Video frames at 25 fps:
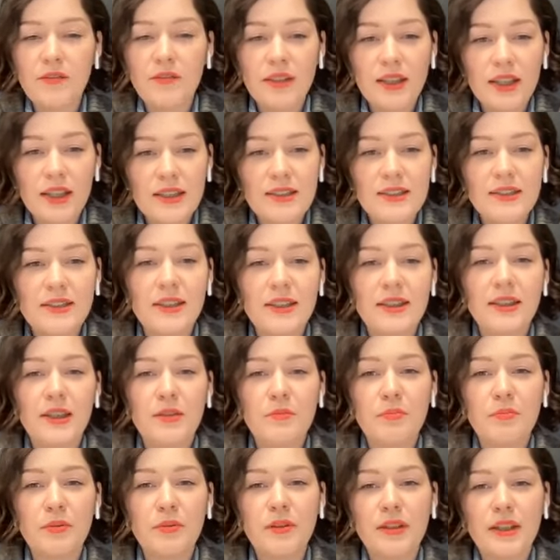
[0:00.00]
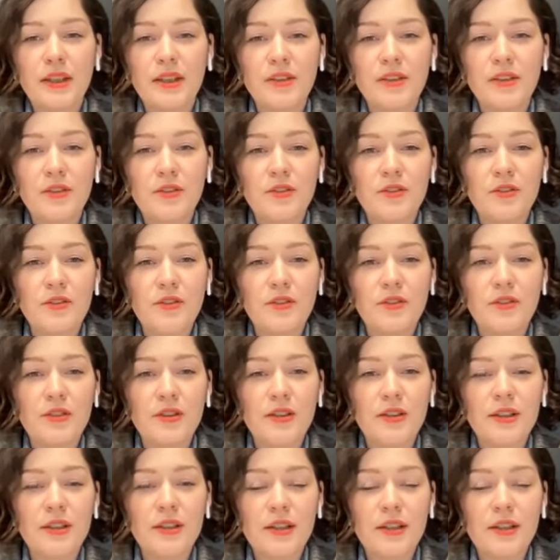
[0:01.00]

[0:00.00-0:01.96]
Let's dig deeper into